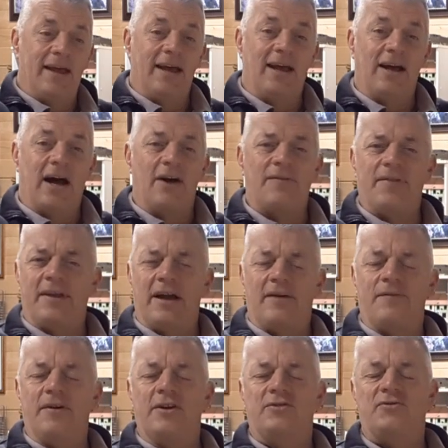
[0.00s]
I think I
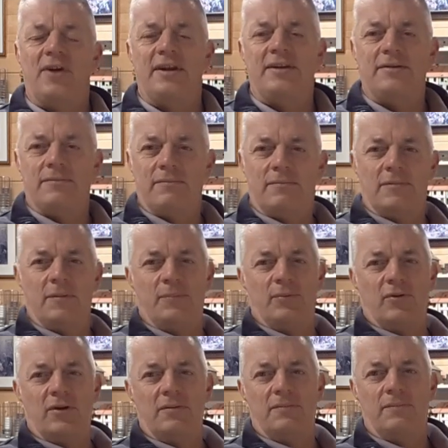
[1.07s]
first read the
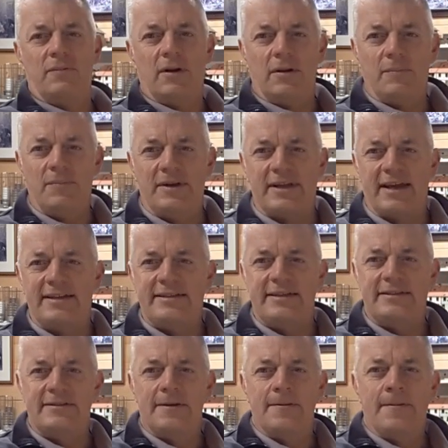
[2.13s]
book in the
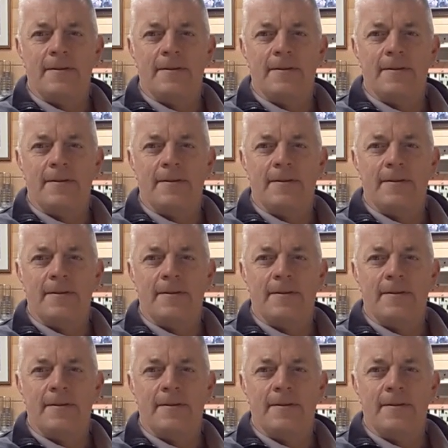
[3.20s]
mid-80s,